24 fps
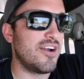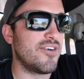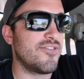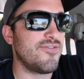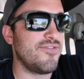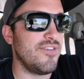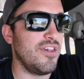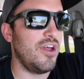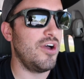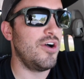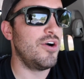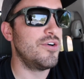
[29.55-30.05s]

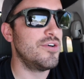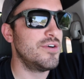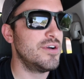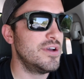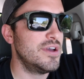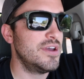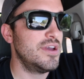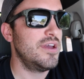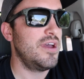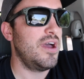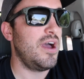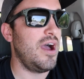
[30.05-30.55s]
airflow
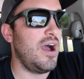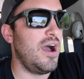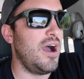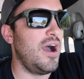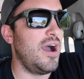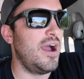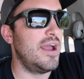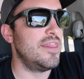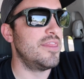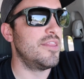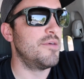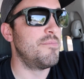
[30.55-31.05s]

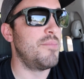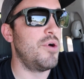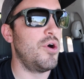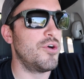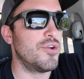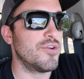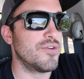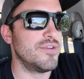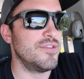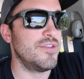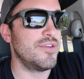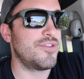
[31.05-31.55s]
in the
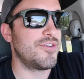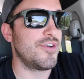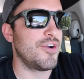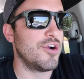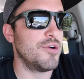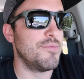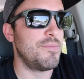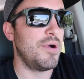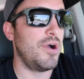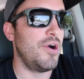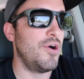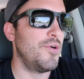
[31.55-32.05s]
motor and the
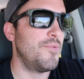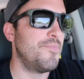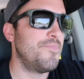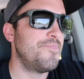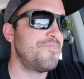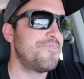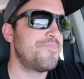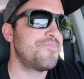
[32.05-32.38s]
turbo